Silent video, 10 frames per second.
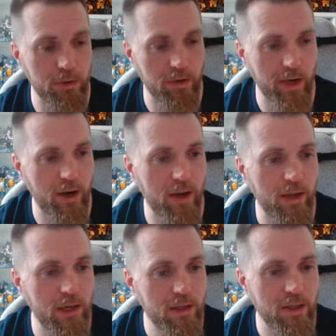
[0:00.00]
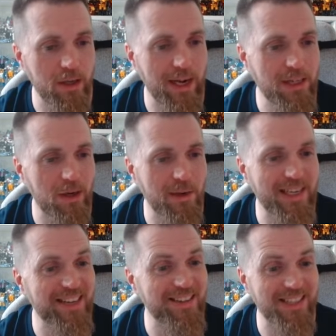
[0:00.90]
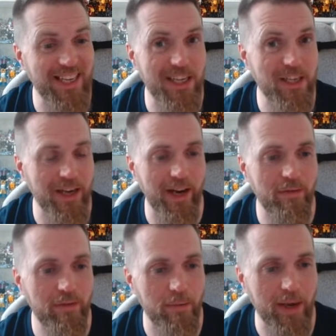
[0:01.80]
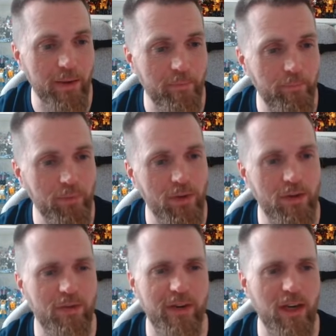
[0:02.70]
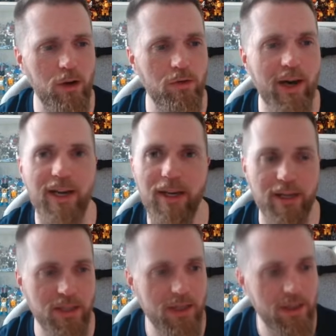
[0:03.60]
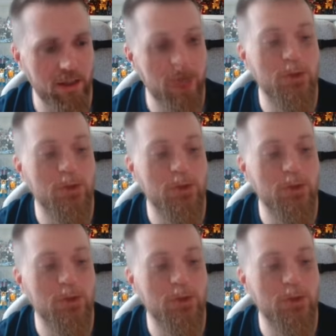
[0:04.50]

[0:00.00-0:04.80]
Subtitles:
were great either. So that's going down D tier for me. It's very low ranking, this list.